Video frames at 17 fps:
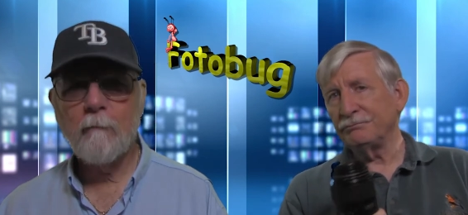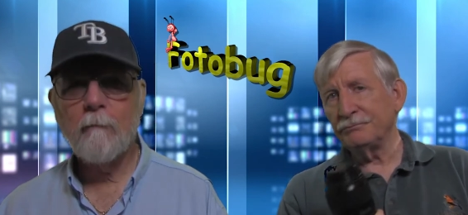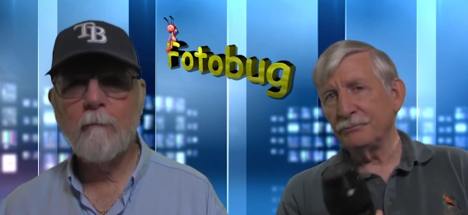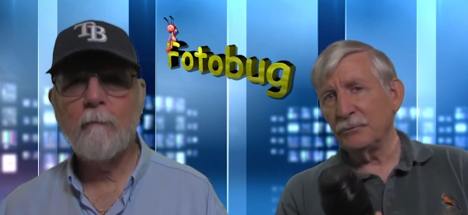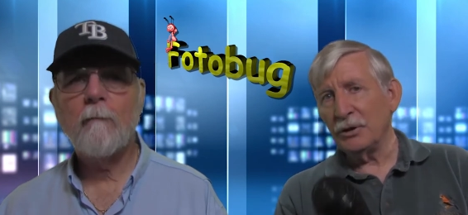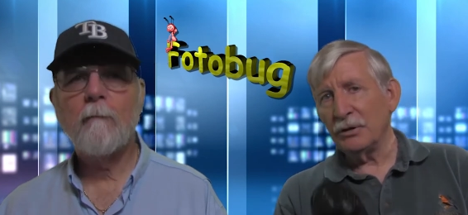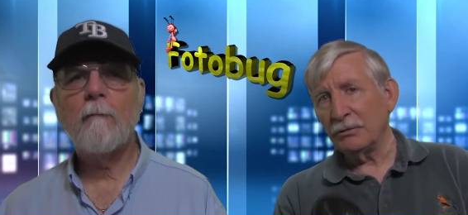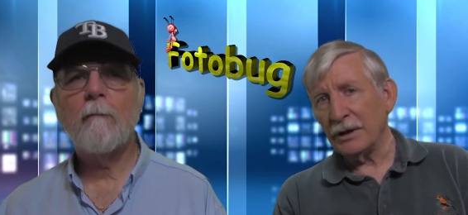
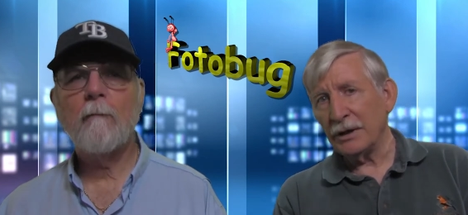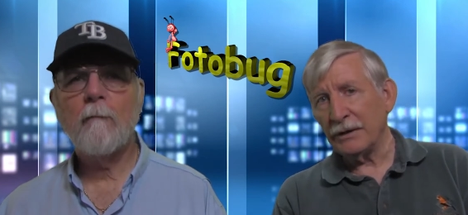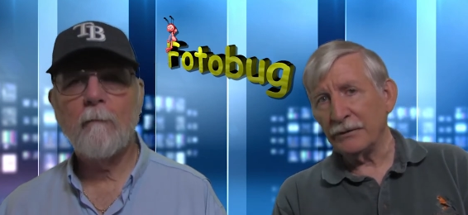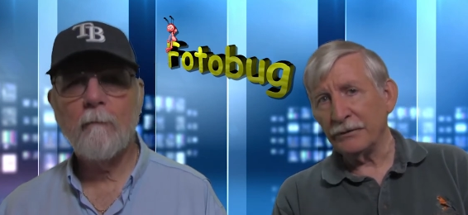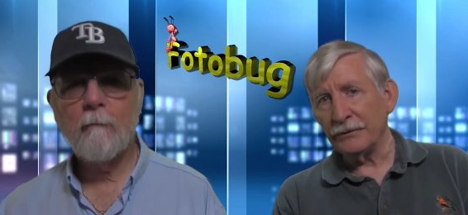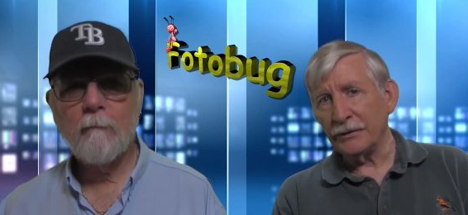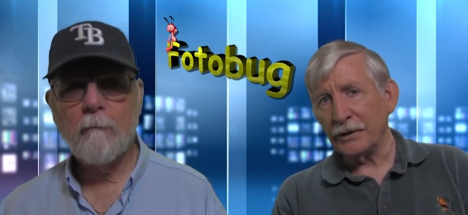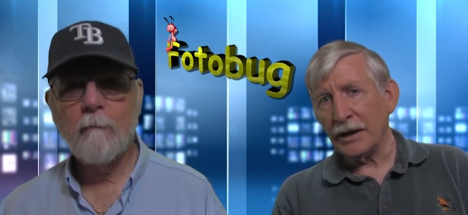Speaker 1: we don't
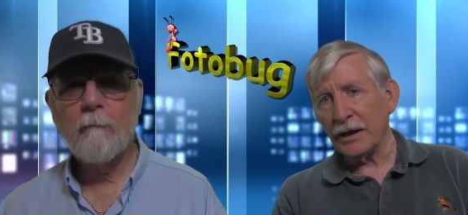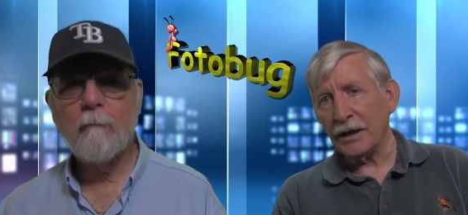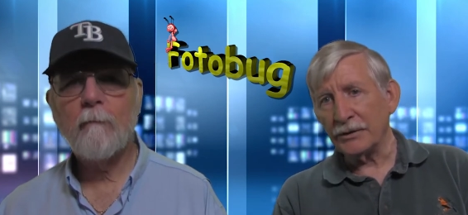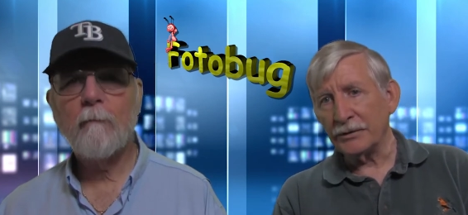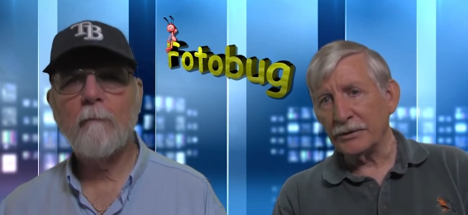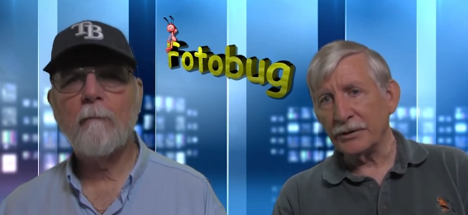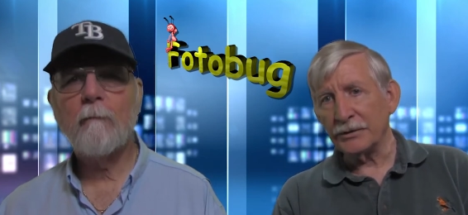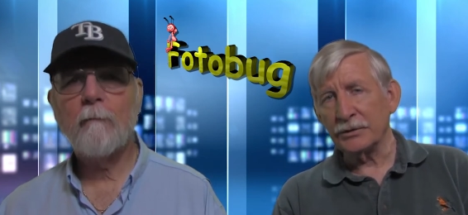have
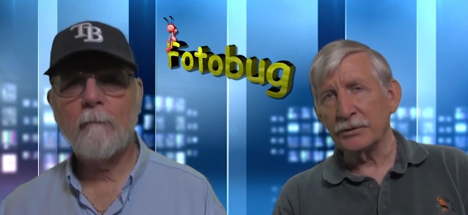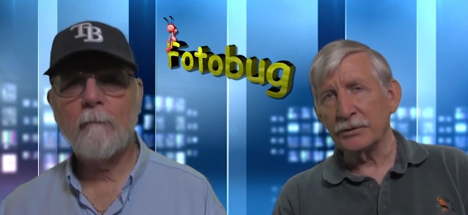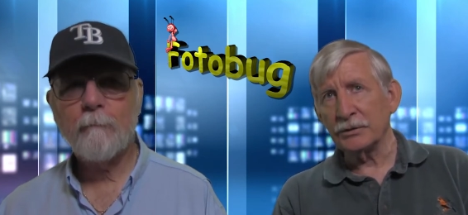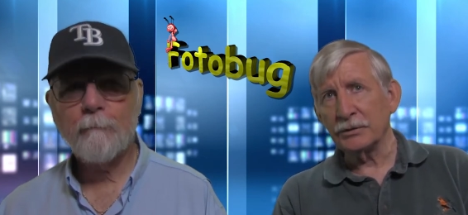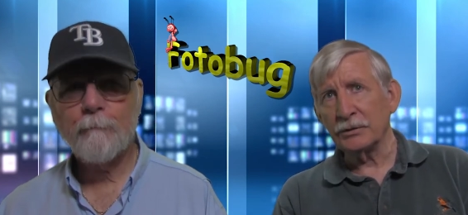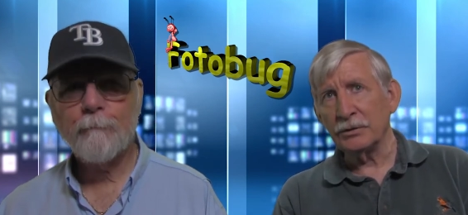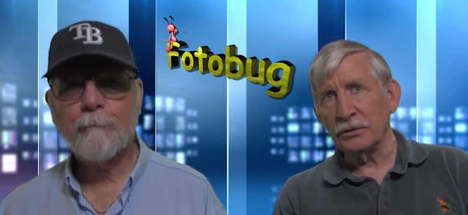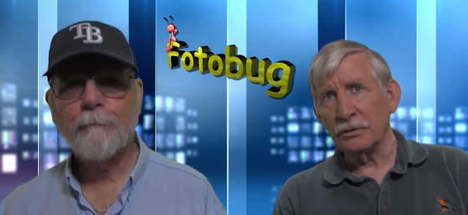
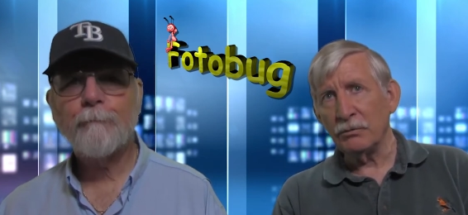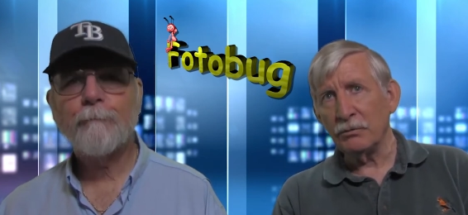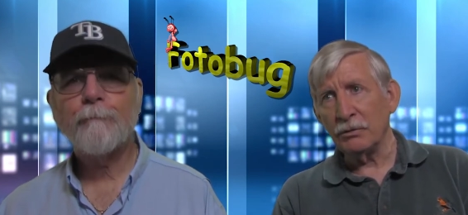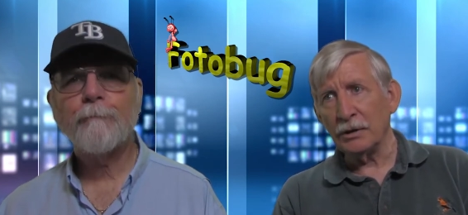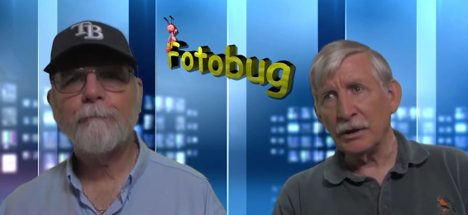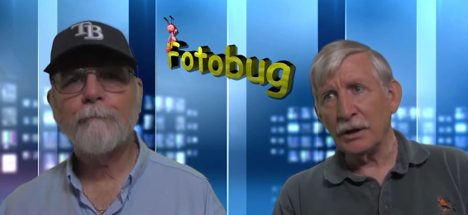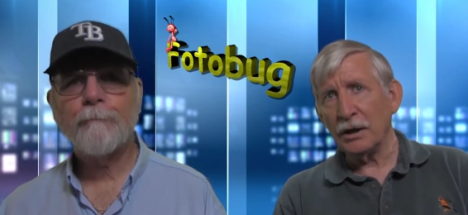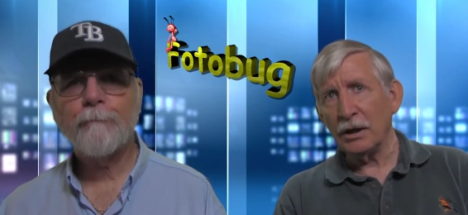access
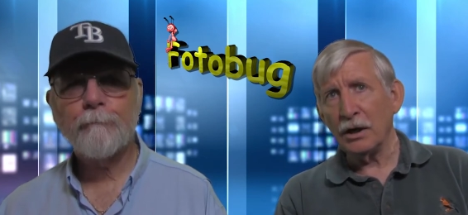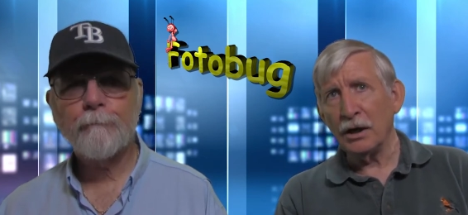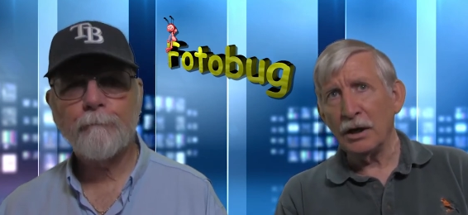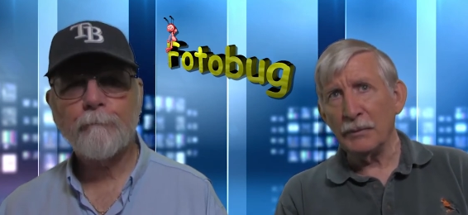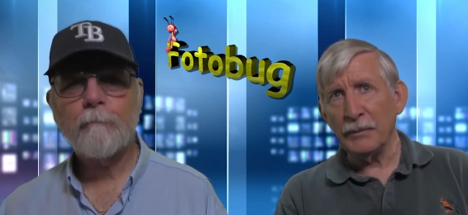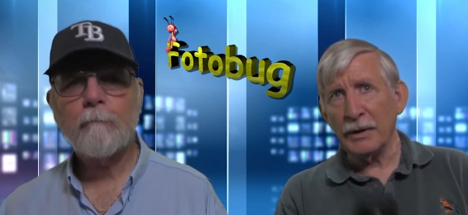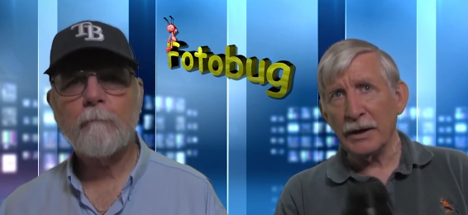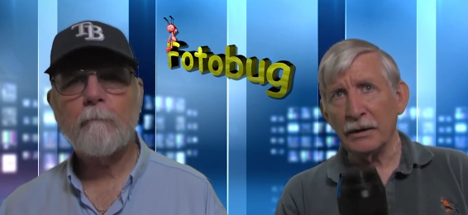to a
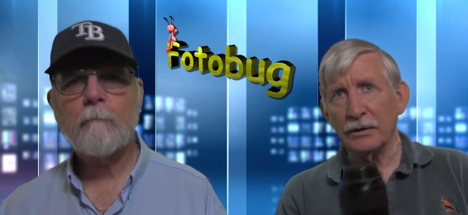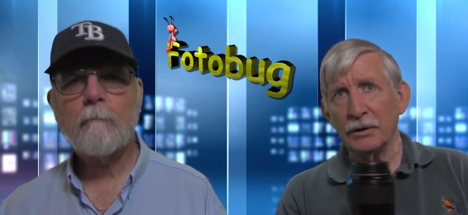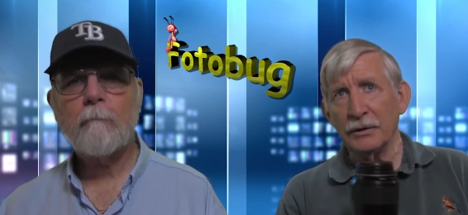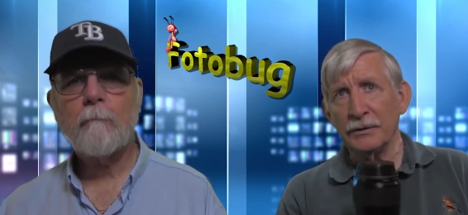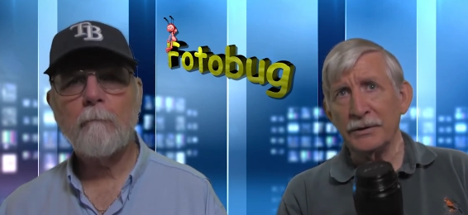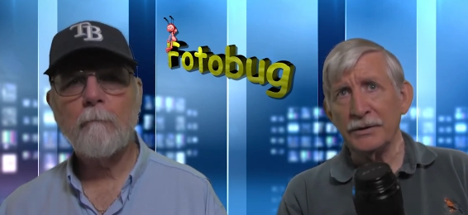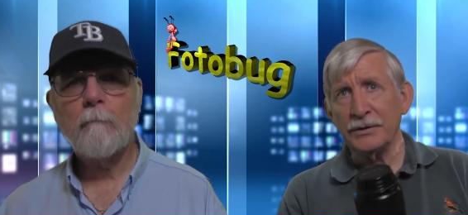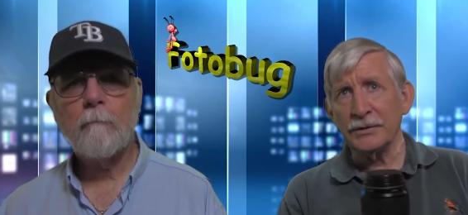Nikon
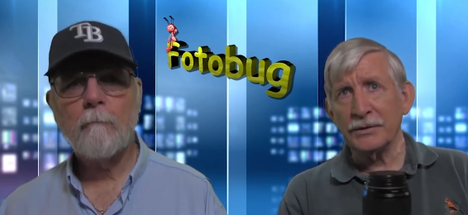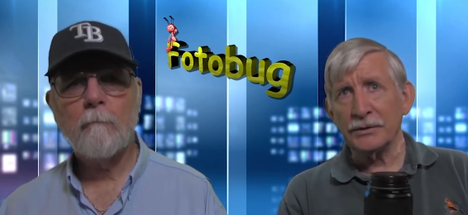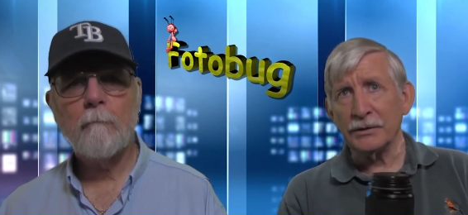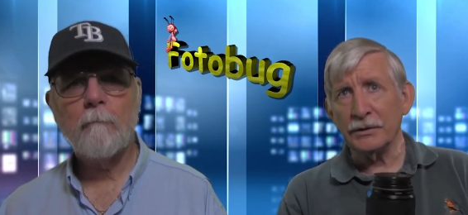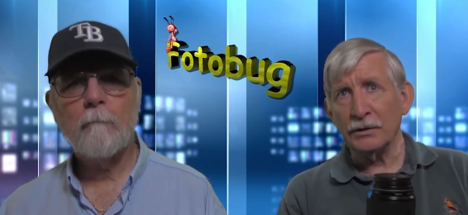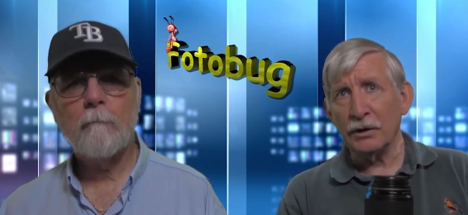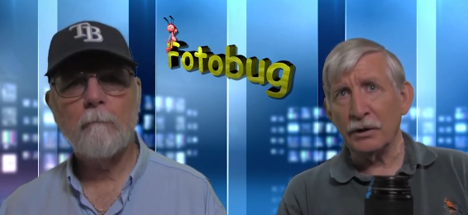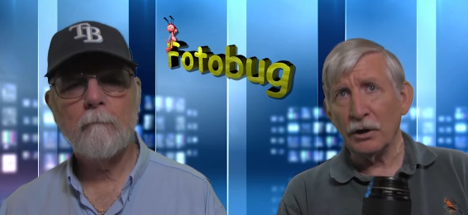macro. This is an